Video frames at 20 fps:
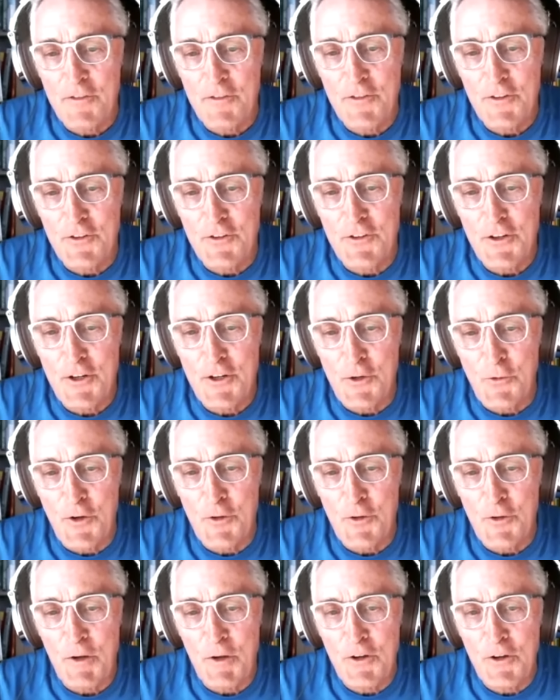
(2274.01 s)
to deal
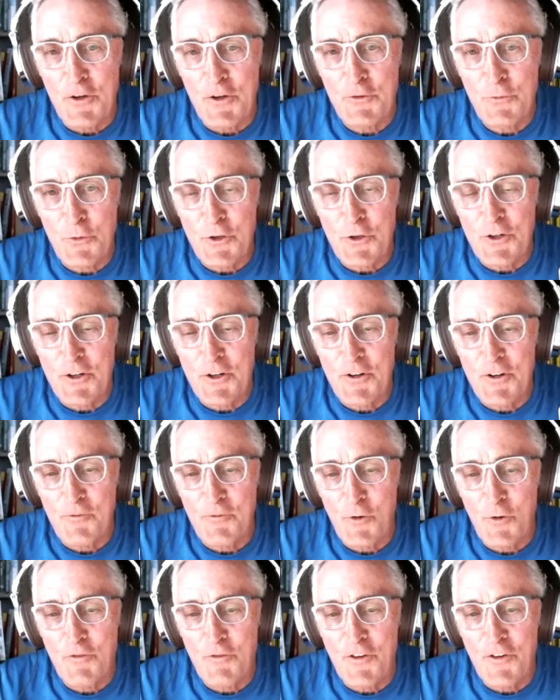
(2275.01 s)
with because we're
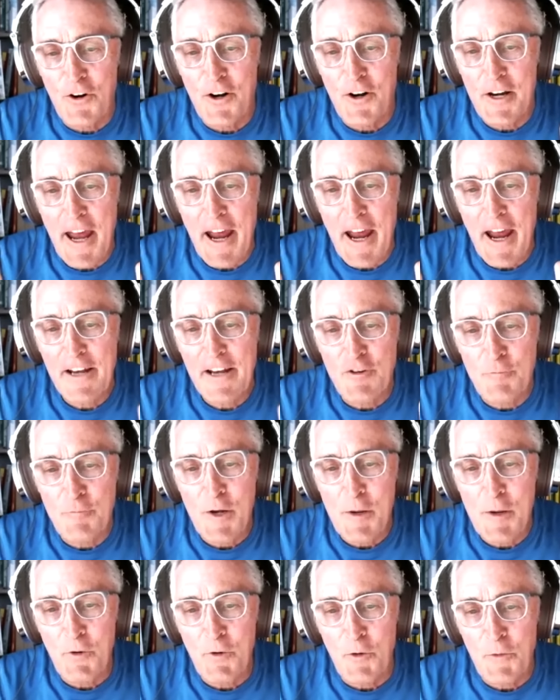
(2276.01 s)
we're very active
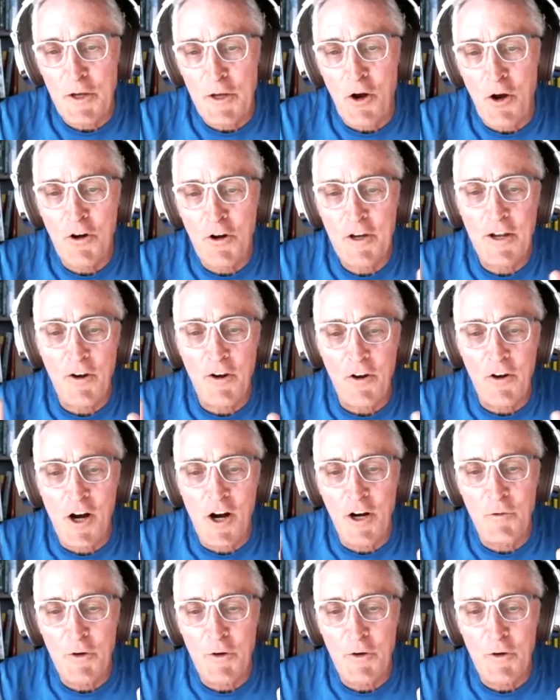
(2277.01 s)
people. We all get along.